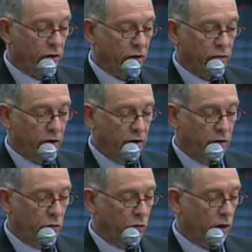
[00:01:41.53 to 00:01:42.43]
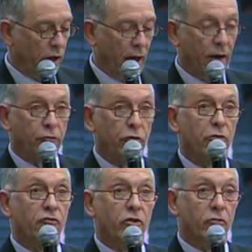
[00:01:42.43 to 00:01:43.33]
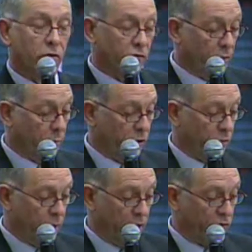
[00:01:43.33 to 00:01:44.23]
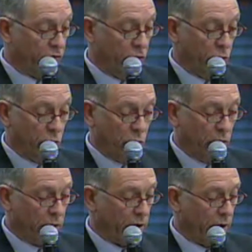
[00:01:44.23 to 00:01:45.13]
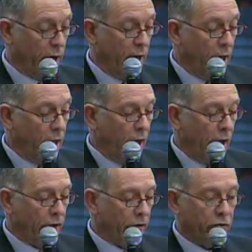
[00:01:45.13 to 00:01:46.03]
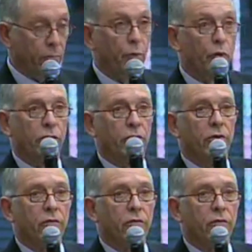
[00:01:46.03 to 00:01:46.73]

continued after the General Assembly debates in New York. And it's important